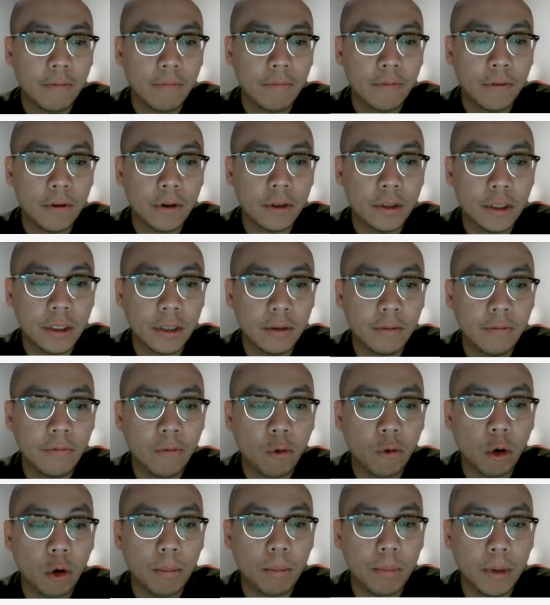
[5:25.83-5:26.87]
first and
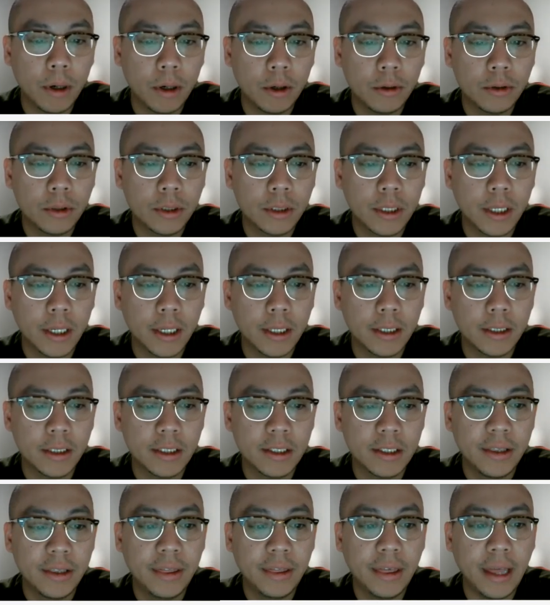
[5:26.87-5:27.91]
foremost,
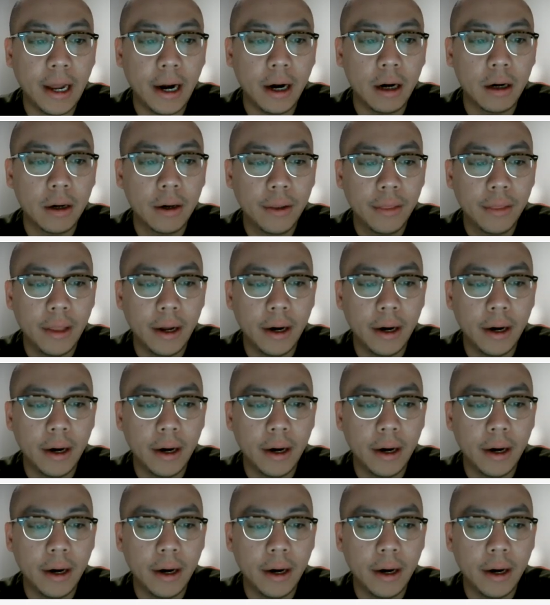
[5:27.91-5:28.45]
is there.